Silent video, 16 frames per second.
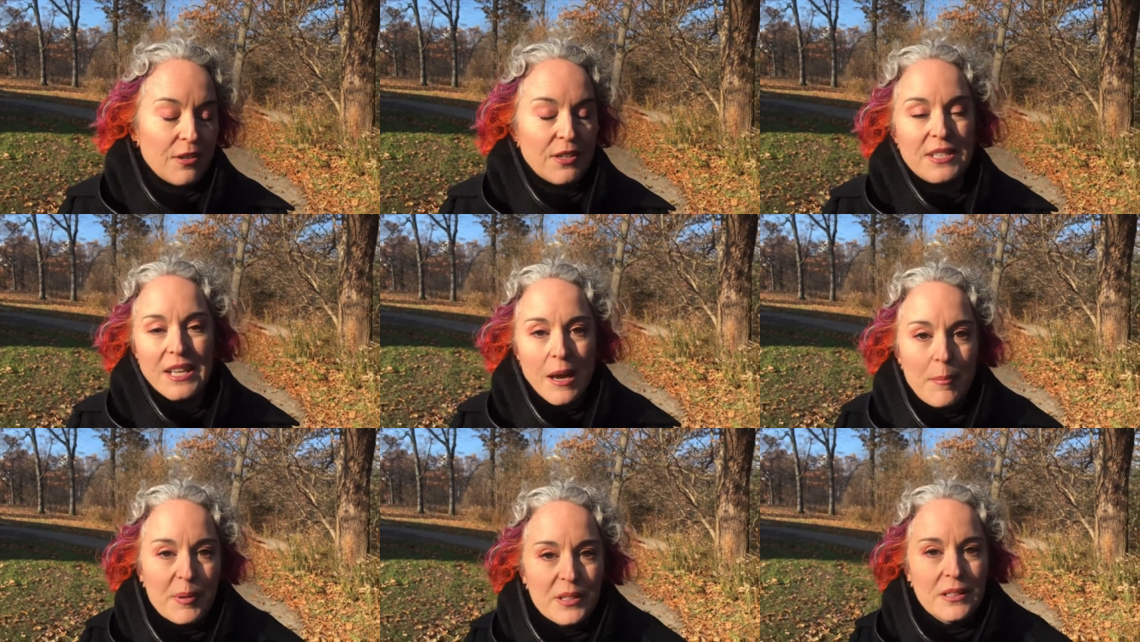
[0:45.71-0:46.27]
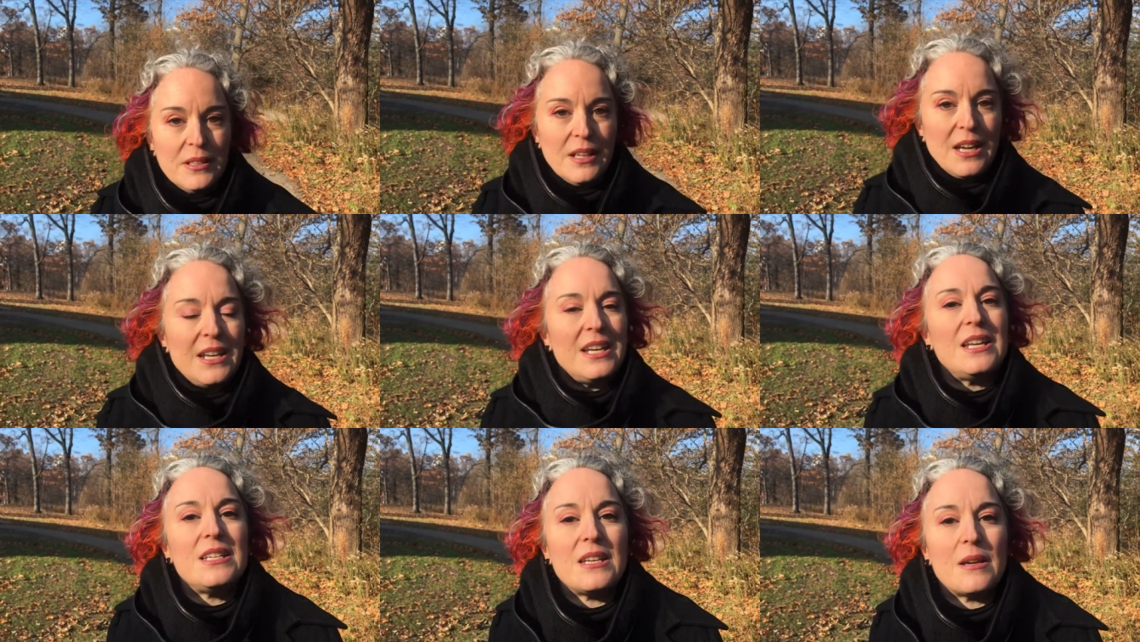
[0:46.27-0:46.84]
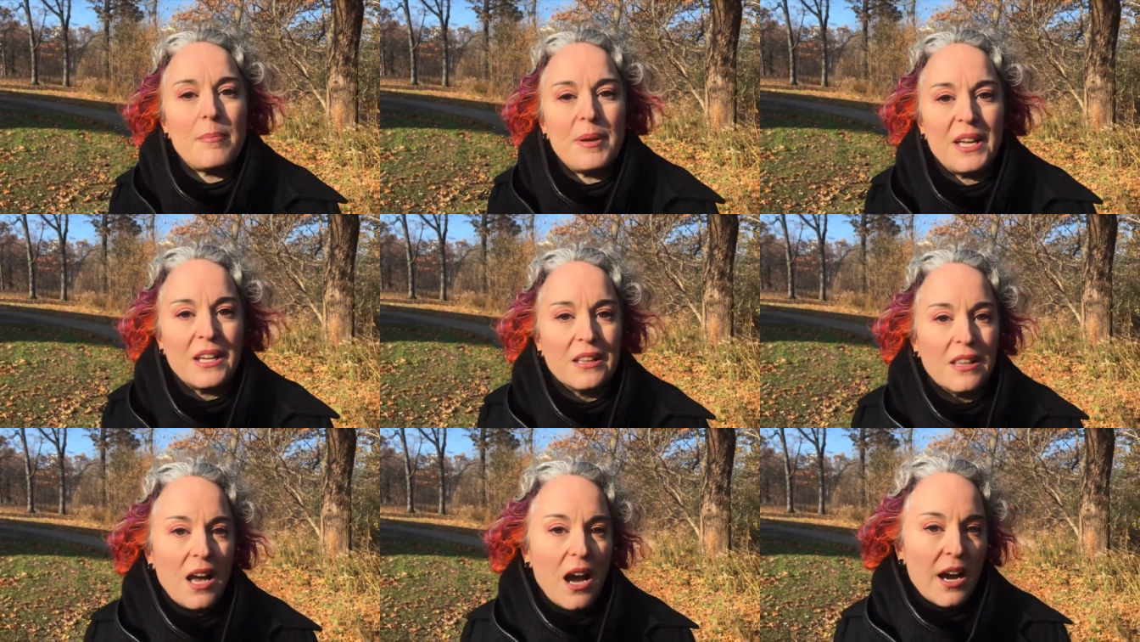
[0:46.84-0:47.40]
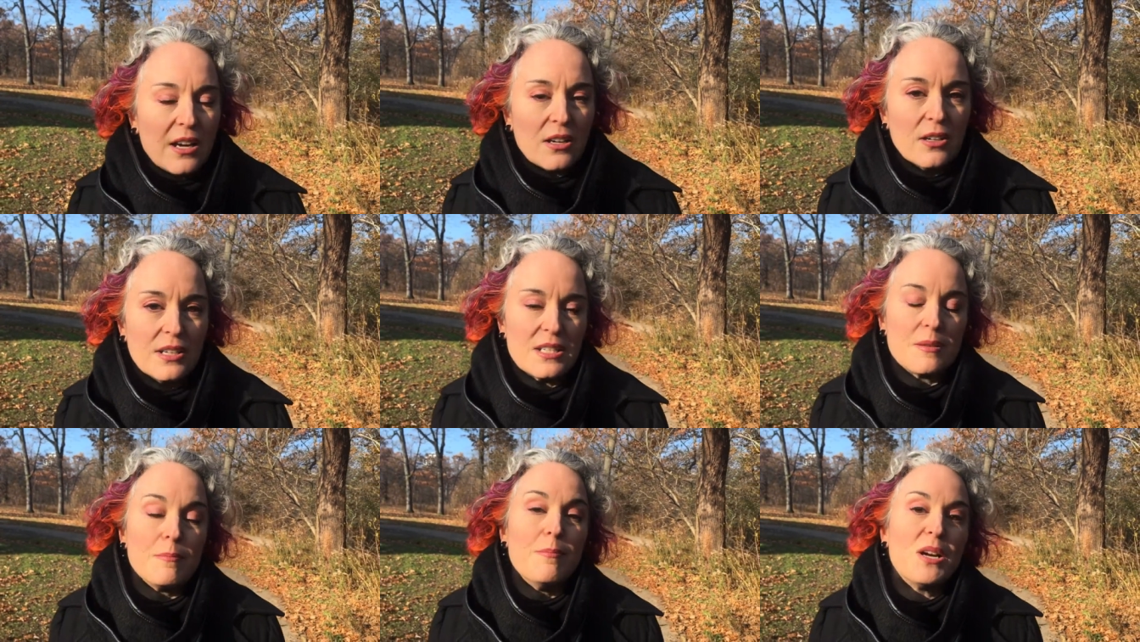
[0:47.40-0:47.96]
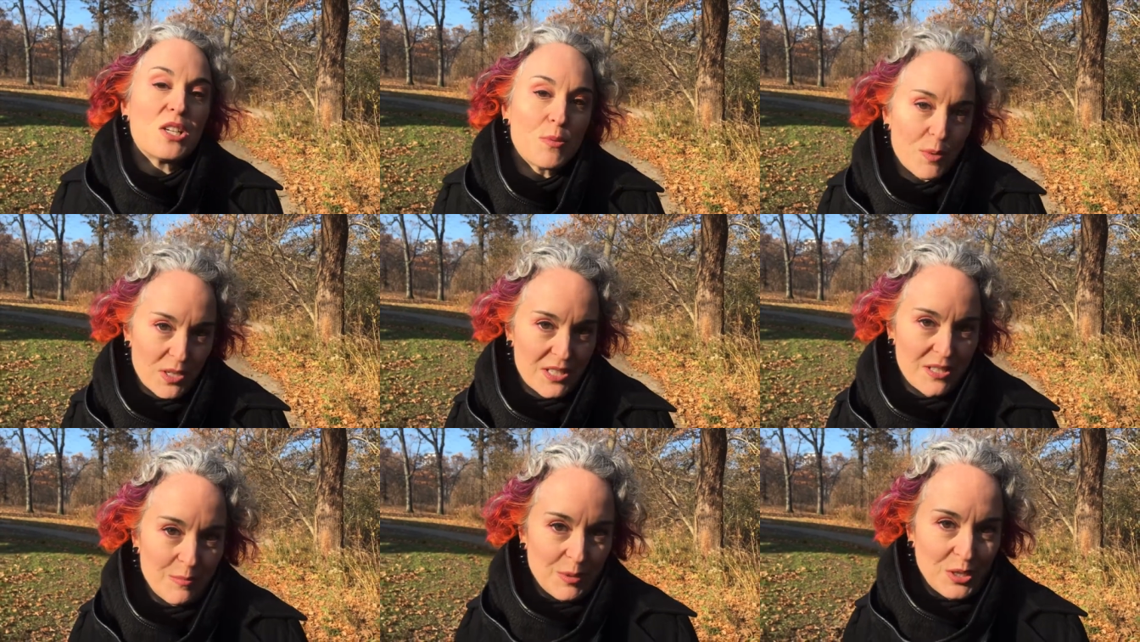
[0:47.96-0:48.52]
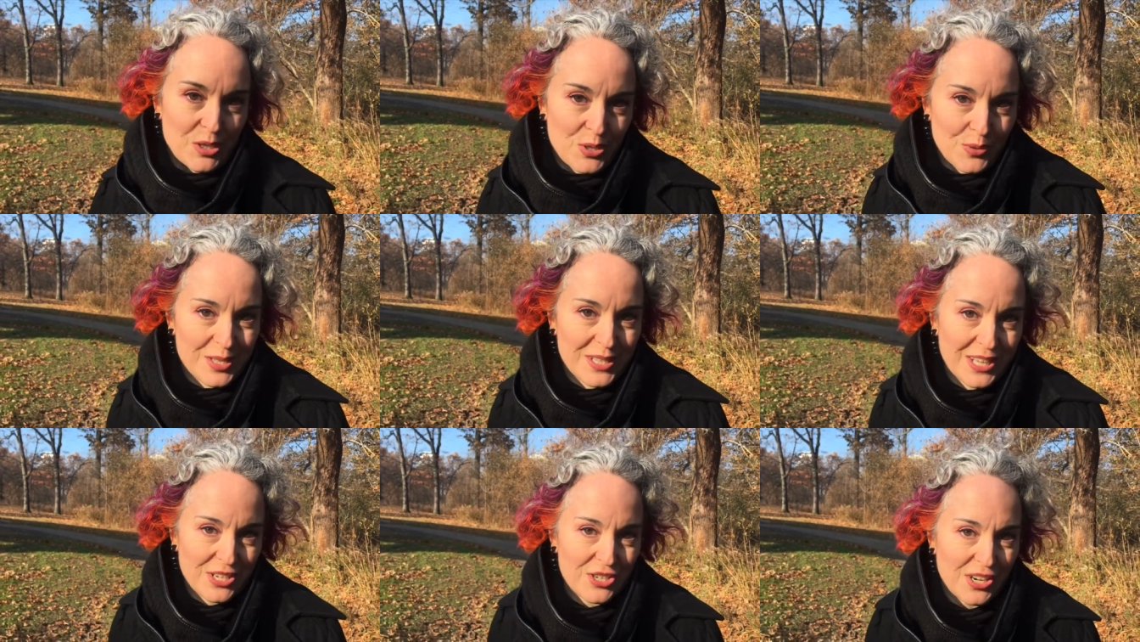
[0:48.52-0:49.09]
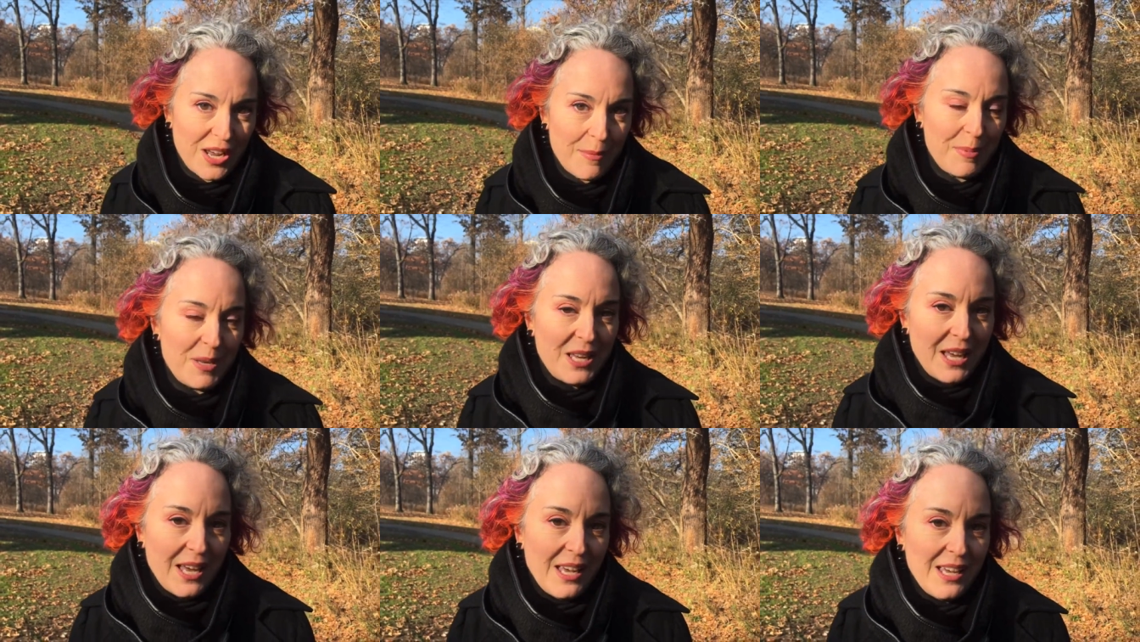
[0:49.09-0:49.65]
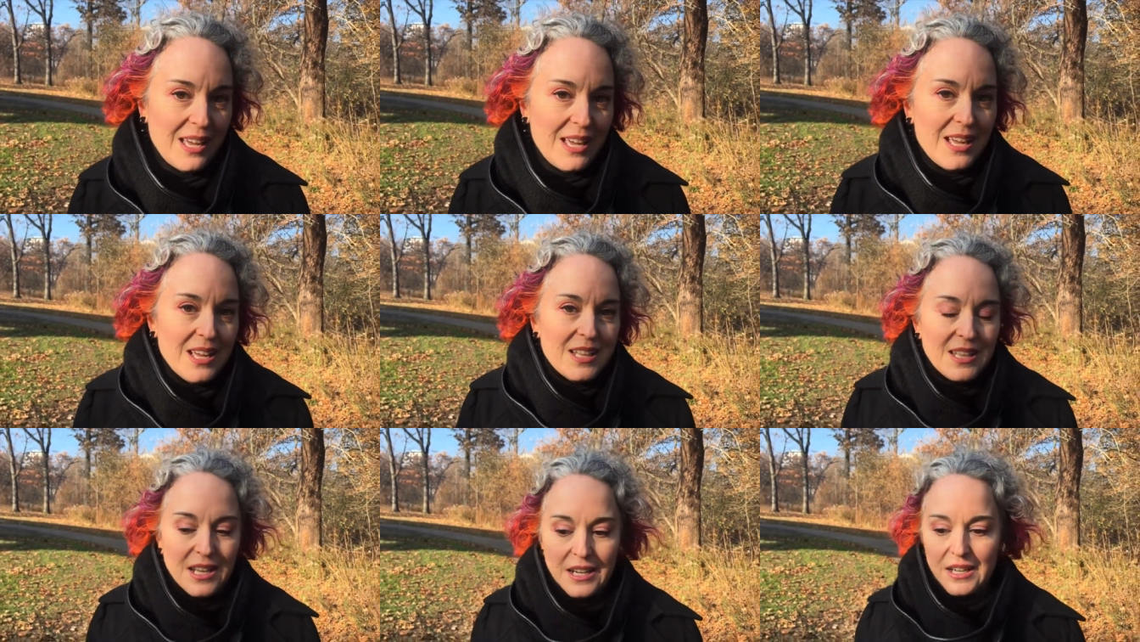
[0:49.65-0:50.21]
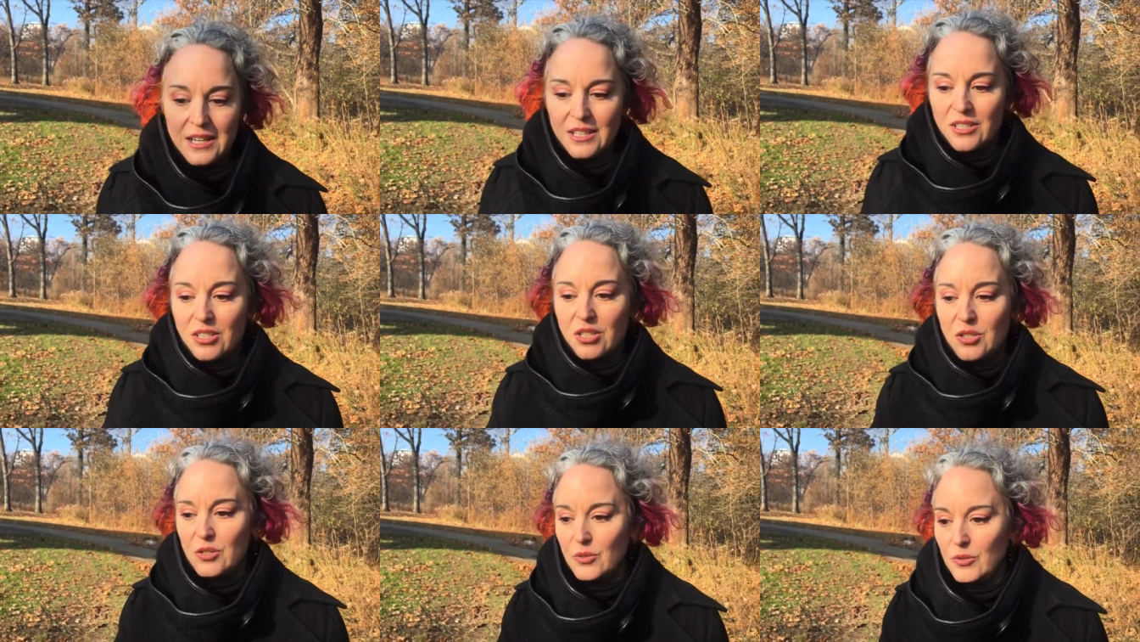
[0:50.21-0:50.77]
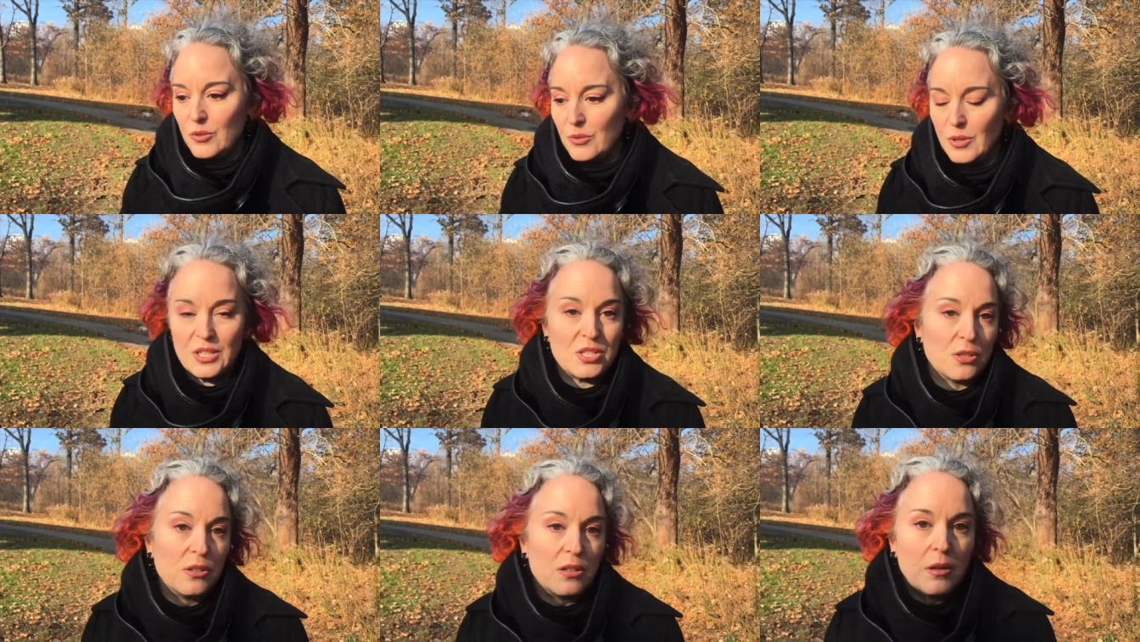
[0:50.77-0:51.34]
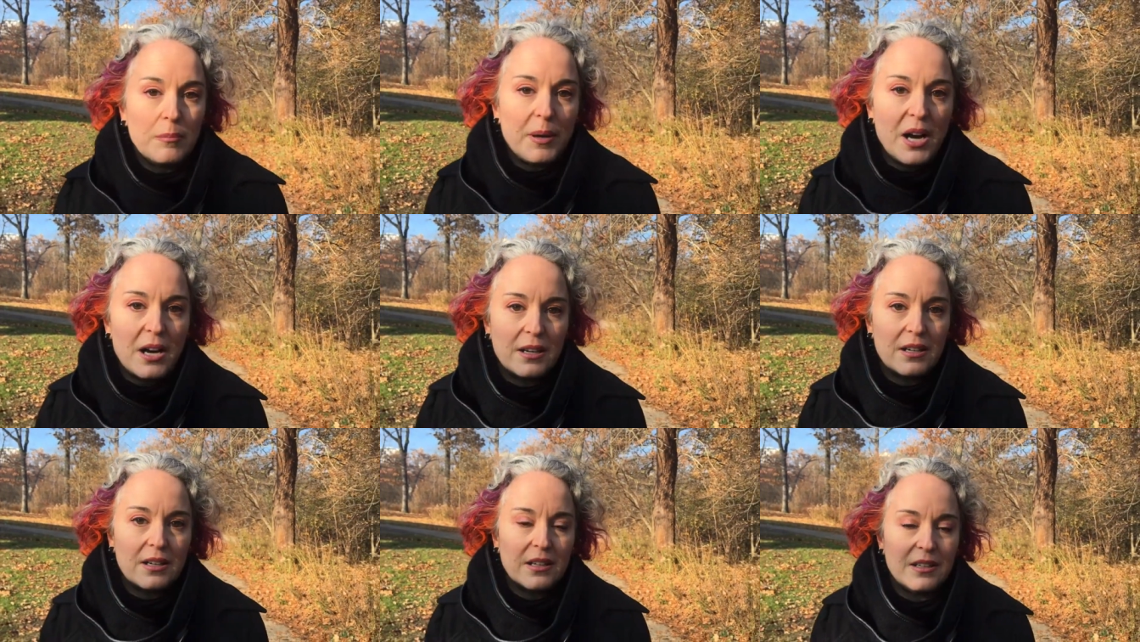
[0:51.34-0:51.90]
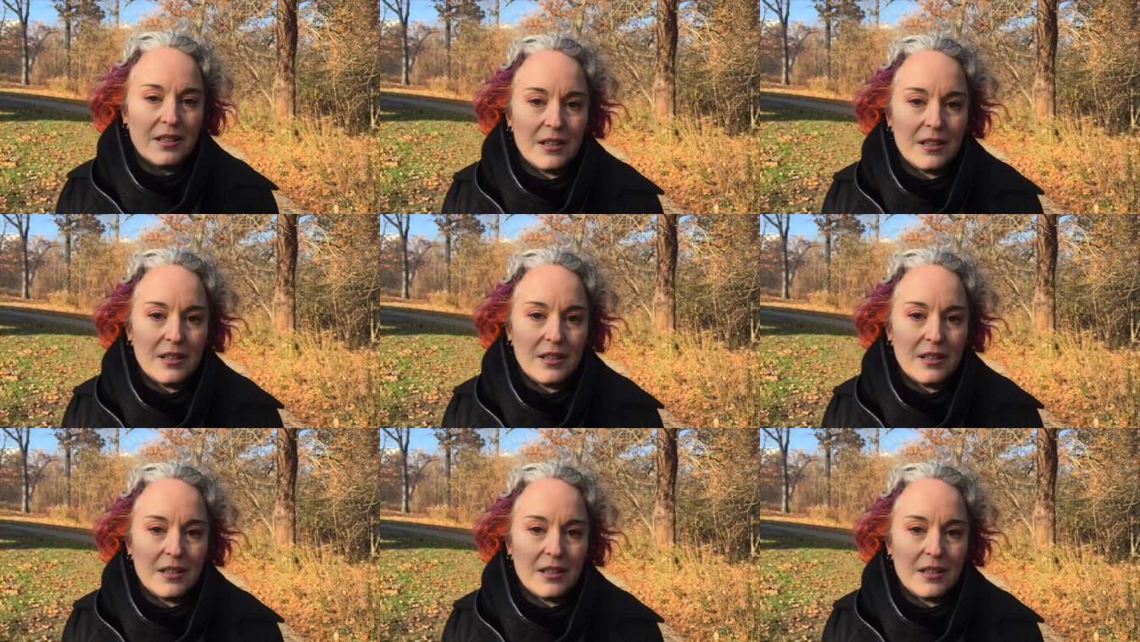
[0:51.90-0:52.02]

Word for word: For example, an India Pale Lager is much more similar to a Session IPA than it is to a Dunkelbock,